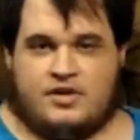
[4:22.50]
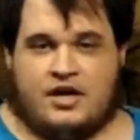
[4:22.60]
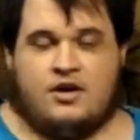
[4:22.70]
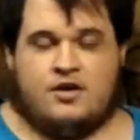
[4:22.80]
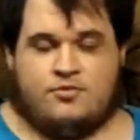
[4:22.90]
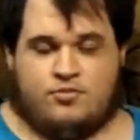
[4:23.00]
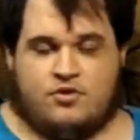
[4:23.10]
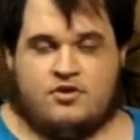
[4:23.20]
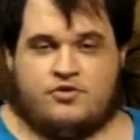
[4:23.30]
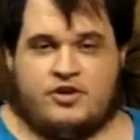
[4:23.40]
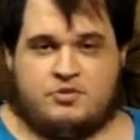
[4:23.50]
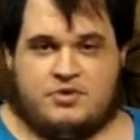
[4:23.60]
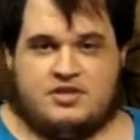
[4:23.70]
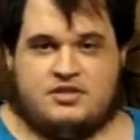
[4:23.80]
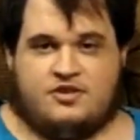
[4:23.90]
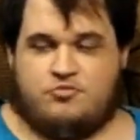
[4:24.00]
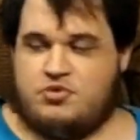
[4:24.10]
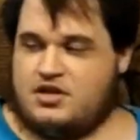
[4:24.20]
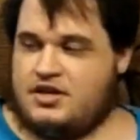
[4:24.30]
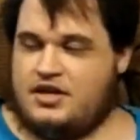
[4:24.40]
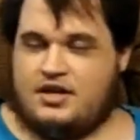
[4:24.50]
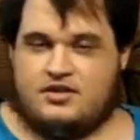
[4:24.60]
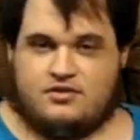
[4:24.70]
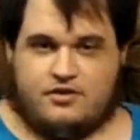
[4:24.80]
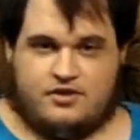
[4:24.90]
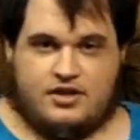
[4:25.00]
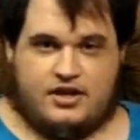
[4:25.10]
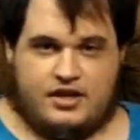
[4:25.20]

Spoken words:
I will correct myself because on the